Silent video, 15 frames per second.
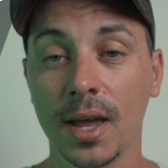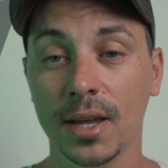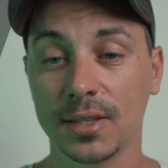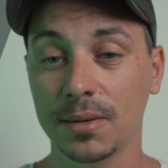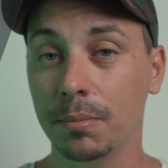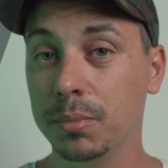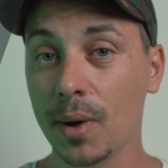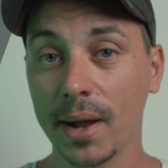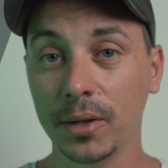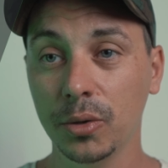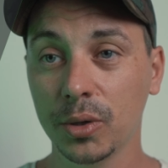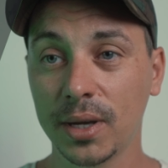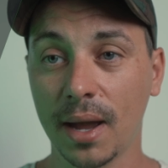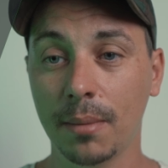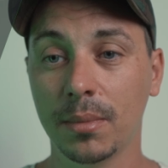It's a brand
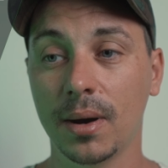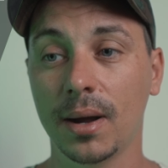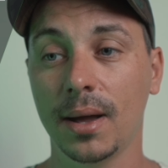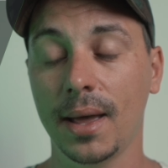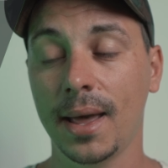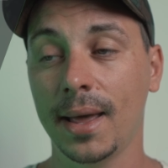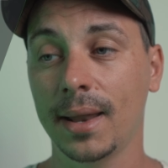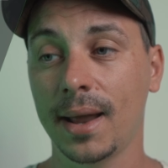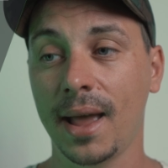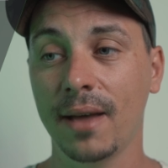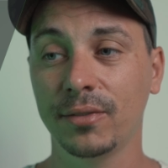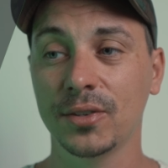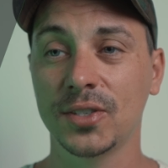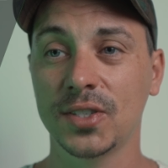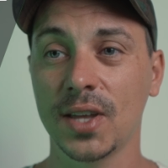new camera, and I
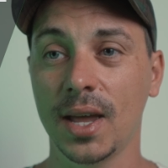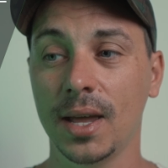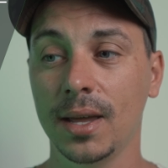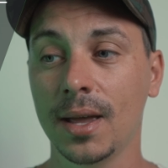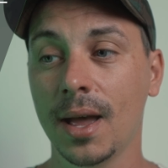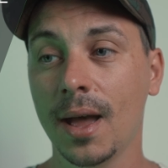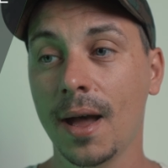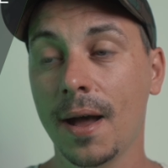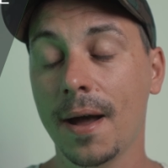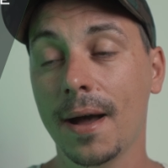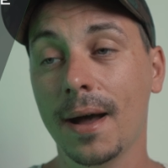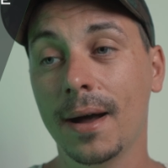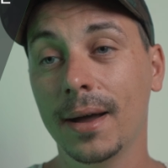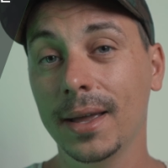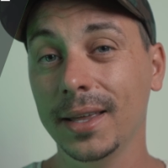have to say,
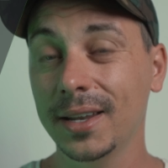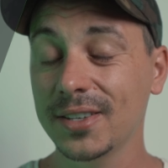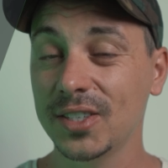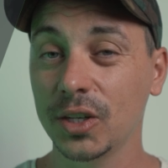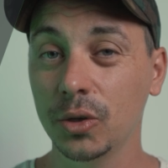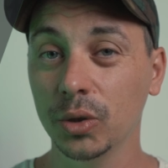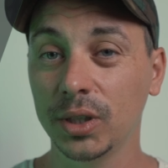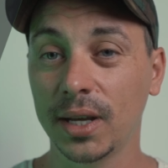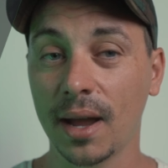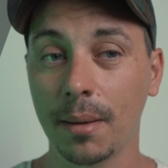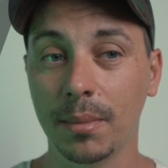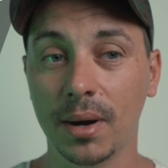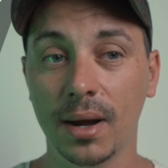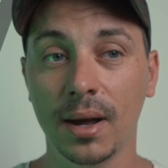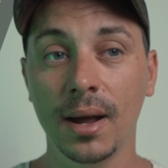Uh, it is a good
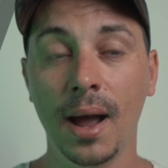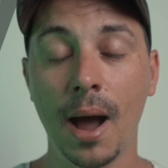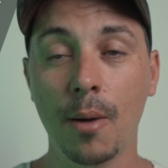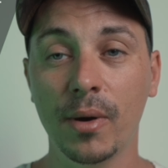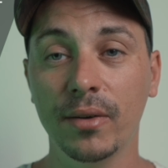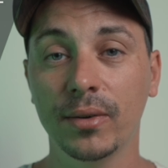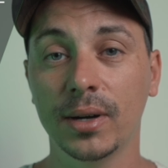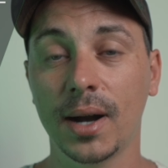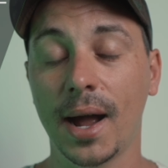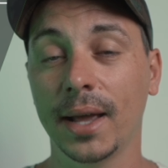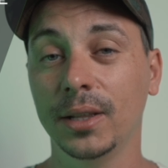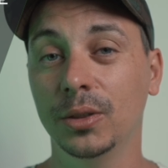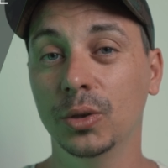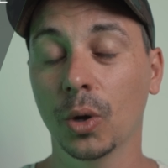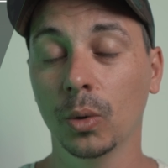camera. However,
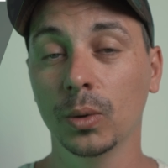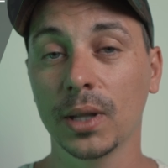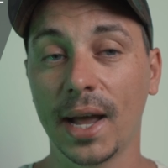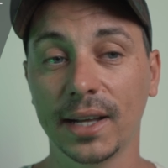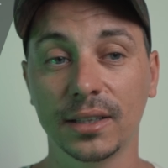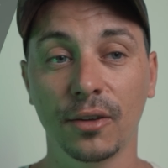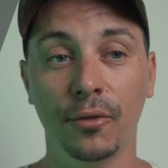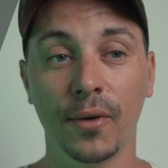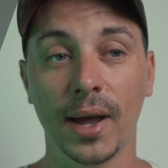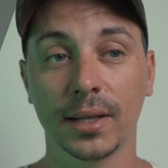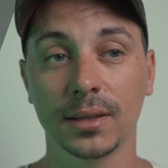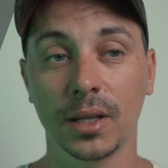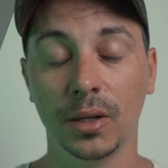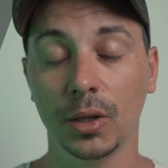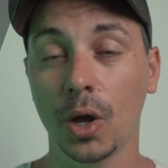I don't like the
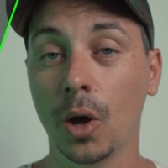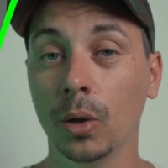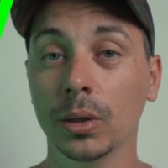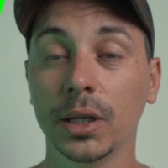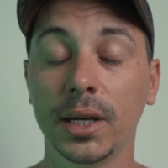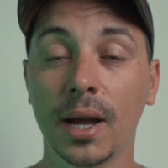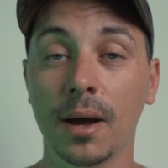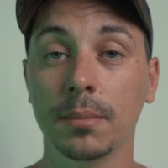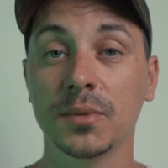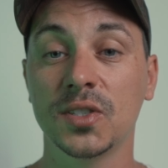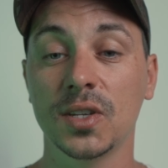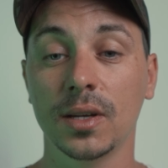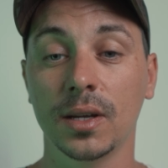fact that it only comes